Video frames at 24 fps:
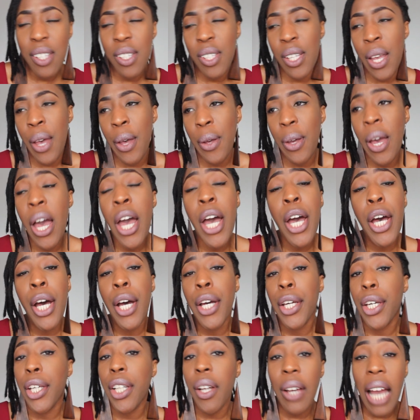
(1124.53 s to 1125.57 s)
So
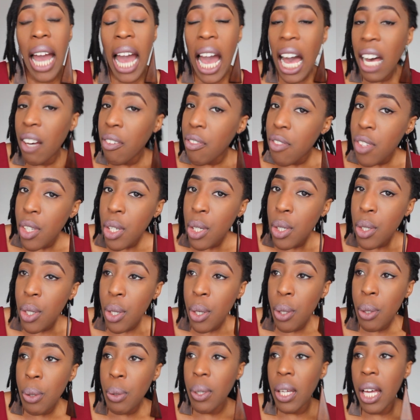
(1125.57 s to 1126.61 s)
you don't have to
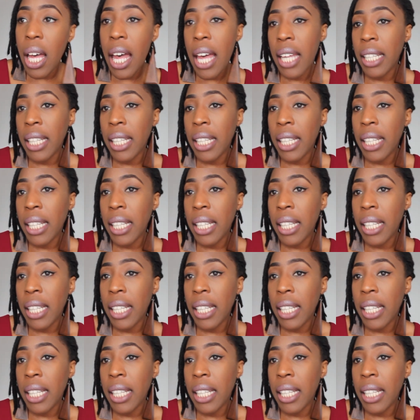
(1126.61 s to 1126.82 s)
do,